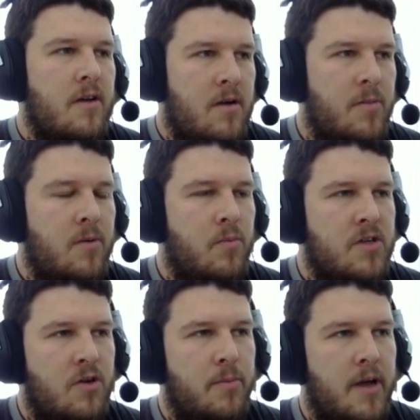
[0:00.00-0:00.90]
I mean, we
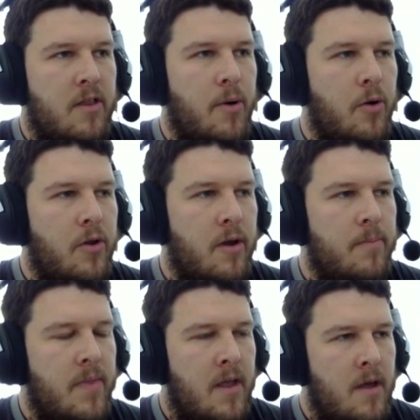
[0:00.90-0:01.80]
still made the podium,
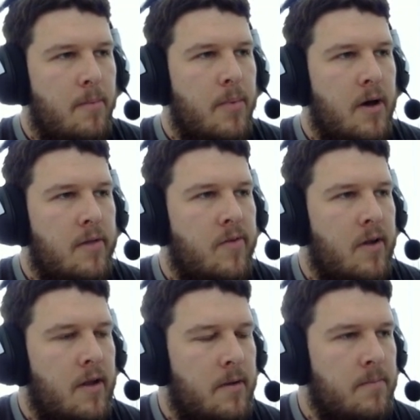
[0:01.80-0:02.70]
but
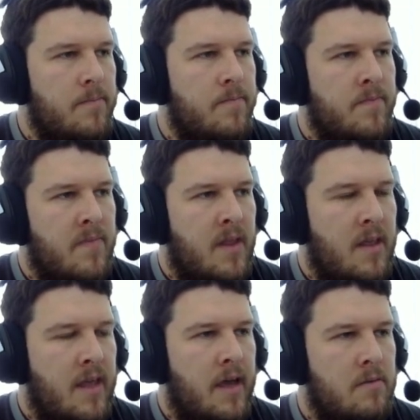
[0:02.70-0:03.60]

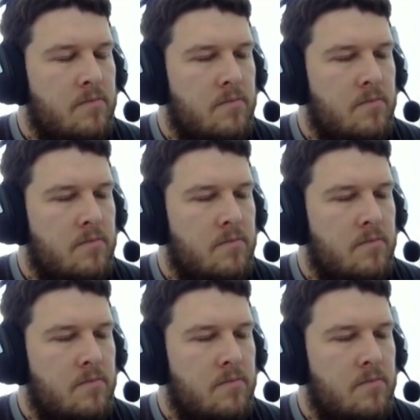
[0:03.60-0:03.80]
yeah,